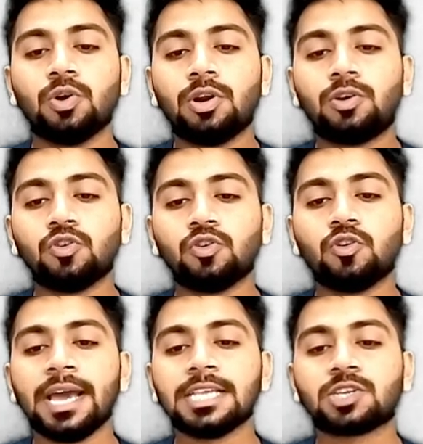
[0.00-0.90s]
2
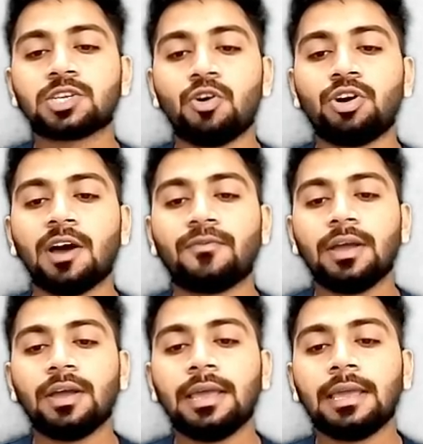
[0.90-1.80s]
pi square root
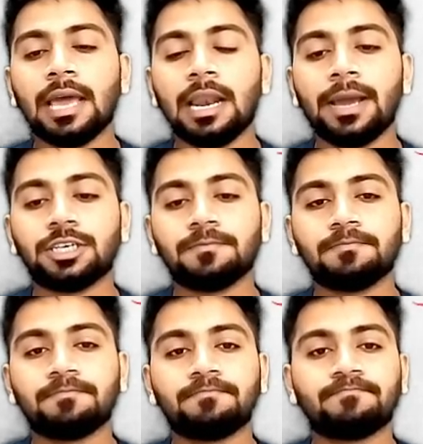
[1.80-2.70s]
of L by G.
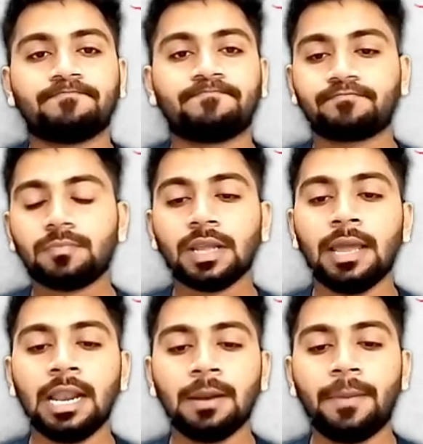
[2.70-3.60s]

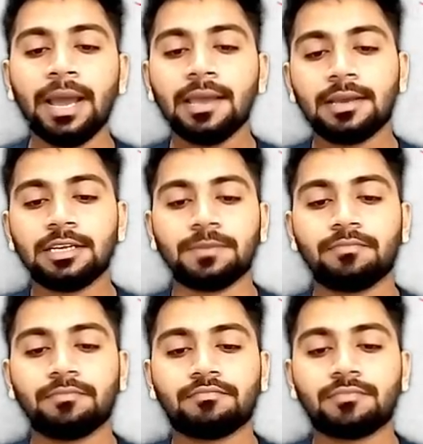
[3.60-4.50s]
L by G.
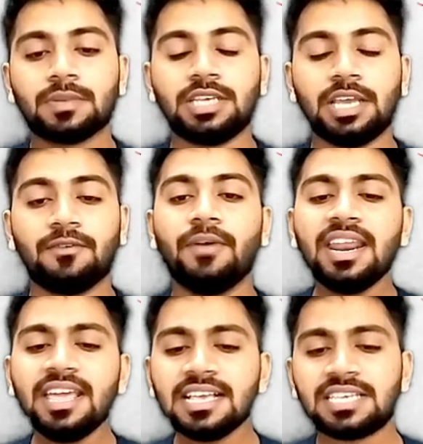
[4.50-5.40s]
See,
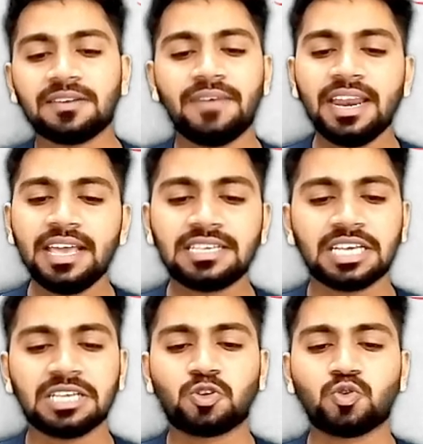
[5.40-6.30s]
very easy,
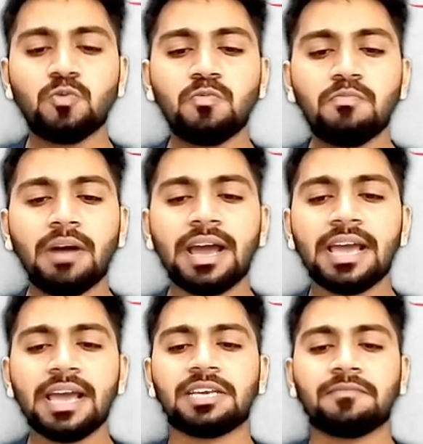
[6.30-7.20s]
summa
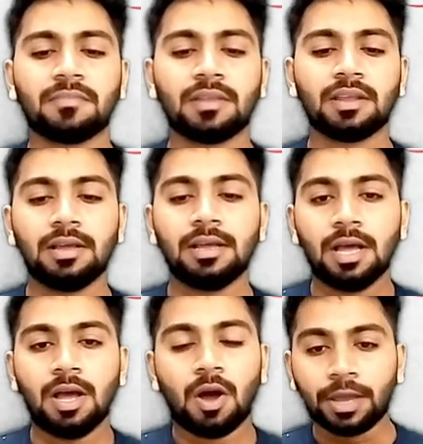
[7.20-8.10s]
easy.
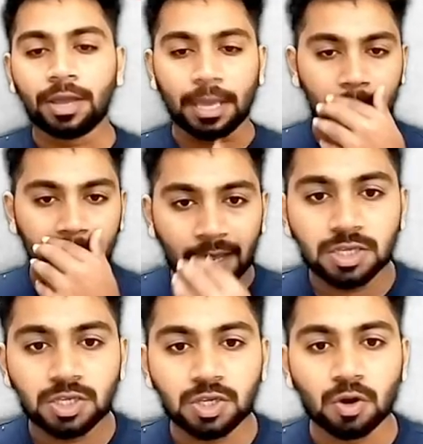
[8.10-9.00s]
Okay,
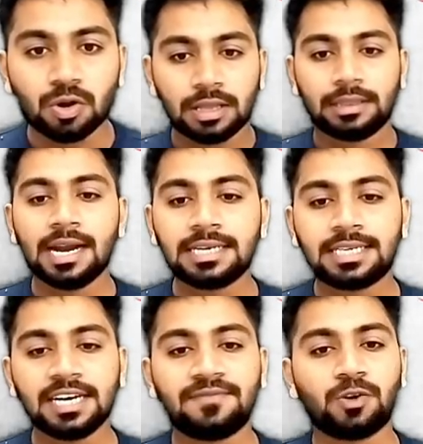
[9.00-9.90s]
so that's
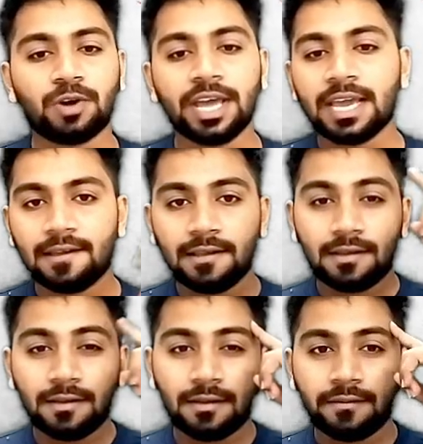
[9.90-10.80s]
it for
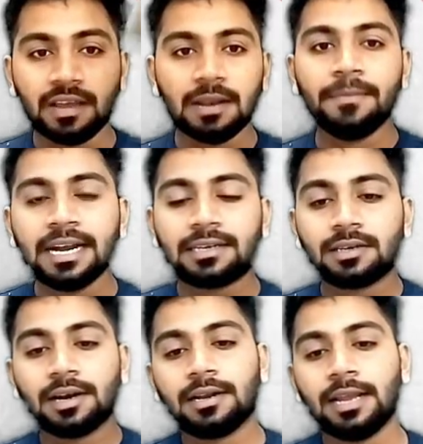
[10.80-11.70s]
today. We will meet
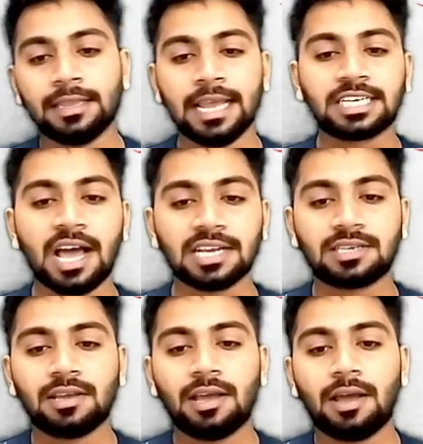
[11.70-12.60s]
in next class.
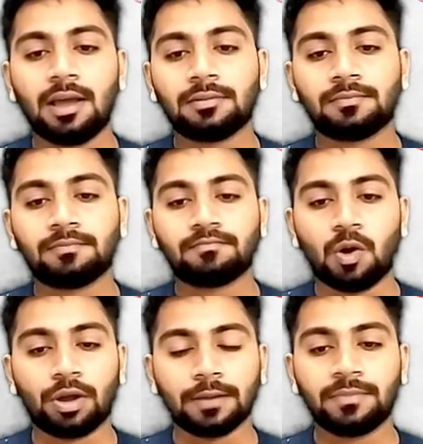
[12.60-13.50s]

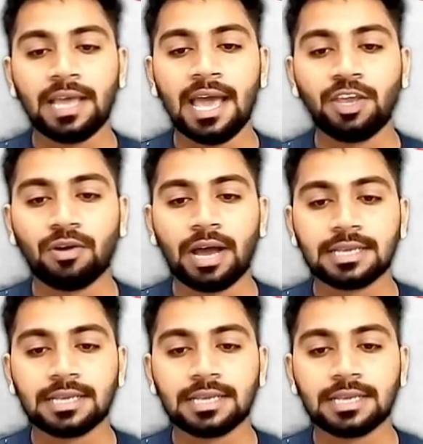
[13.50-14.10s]
Okay, thank you guys.